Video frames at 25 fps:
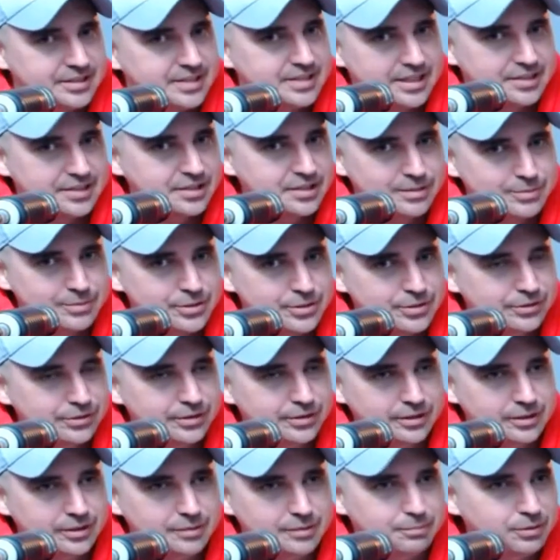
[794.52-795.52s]
exact same
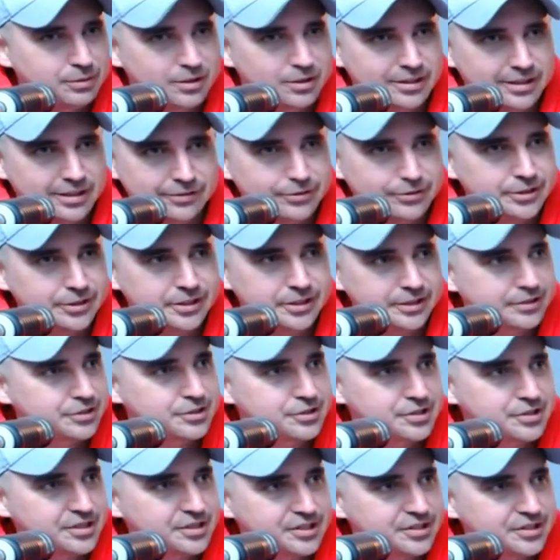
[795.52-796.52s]
storyline, plot, everything.
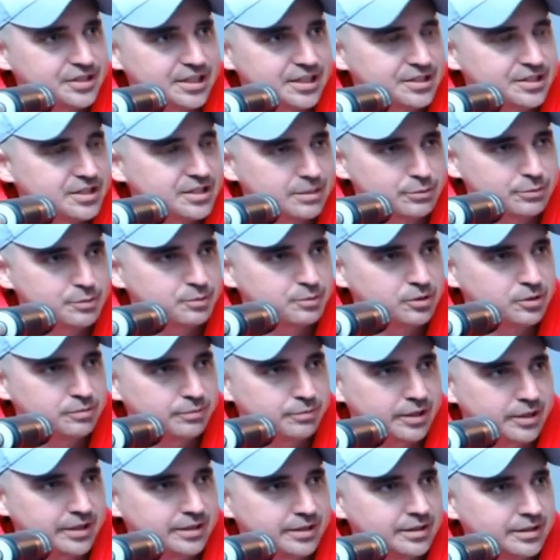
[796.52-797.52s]
It's the exact same as
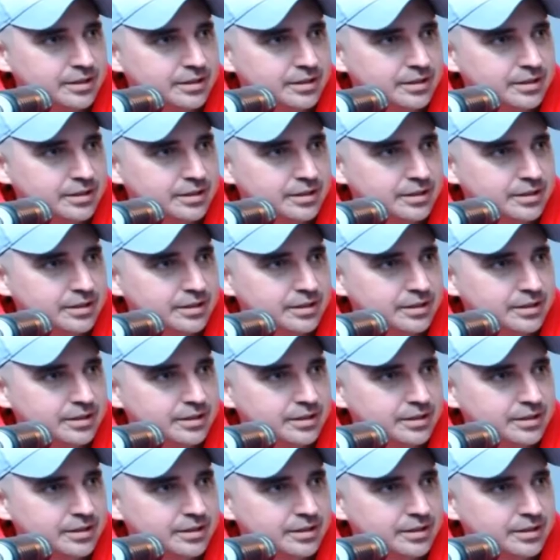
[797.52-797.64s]
Point Break.